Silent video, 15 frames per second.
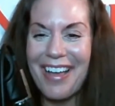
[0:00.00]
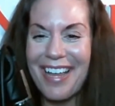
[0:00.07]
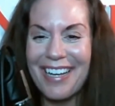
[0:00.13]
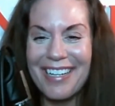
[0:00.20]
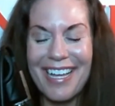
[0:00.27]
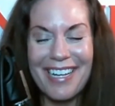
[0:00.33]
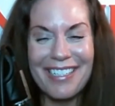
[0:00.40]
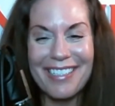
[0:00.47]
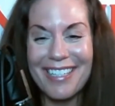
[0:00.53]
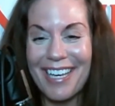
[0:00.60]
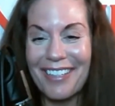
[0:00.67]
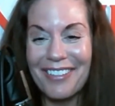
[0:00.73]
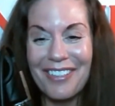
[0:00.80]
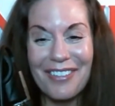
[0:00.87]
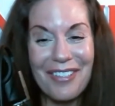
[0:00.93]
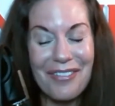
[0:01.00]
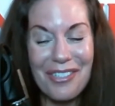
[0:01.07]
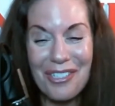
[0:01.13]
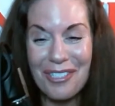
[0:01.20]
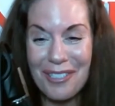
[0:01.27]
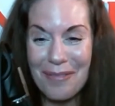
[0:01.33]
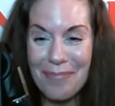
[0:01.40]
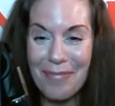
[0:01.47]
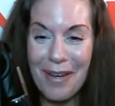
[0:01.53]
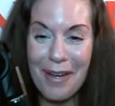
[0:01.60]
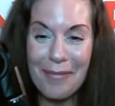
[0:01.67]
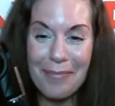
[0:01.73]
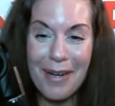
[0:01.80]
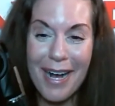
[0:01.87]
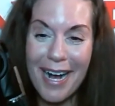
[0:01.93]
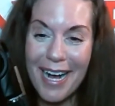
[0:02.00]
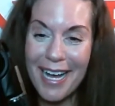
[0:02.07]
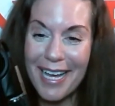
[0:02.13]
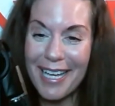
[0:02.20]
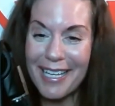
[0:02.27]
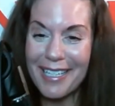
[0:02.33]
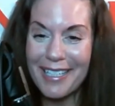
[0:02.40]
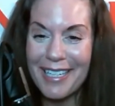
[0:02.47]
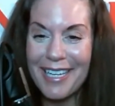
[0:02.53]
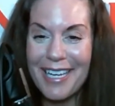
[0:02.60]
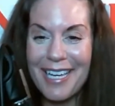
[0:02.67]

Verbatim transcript: and Kelly loves chicken pot pie.